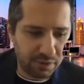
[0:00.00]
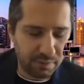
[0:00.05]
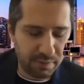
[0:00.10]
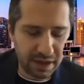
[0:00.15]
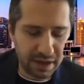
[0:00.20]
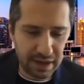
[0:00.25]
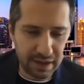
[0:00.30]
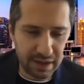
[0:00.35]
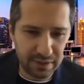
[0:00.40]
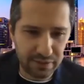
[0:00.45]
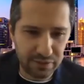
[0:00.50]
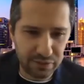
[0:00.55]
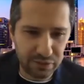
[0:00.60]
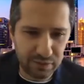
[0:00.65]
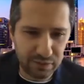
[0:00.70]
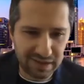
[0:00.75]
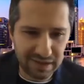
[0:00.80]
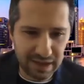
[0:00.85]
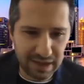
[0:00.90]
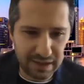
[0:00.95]
many other
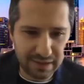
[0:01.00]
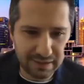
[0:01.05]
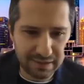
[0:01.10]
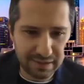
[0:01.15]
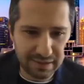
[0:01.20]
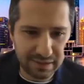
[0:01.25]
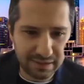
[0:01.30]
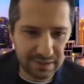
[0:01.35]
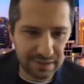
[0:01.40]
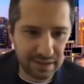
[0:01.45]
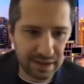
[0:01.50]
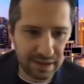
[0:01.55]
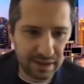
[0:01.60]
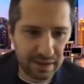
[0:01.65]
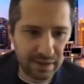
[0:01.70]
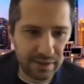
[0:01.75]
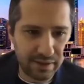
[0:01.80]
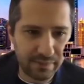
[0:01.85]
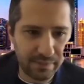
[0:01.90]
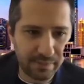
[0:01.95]
use cases
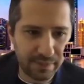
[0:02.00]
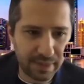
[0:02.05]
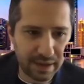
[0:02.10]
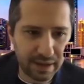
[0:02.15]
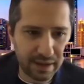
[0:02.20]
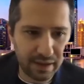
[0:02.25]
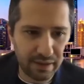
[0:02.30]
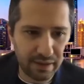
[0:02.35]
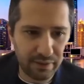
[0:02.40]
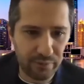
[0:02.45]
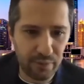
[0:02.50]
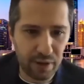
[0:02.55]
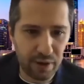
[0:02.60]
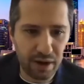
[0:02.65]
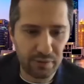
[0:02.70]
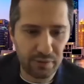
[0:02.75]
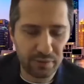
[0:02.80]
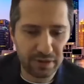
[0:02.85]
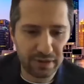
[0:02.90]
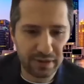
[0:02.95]

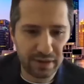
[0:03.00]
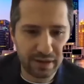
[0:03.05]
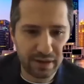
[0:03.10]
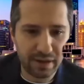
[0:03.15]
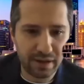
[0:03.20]
around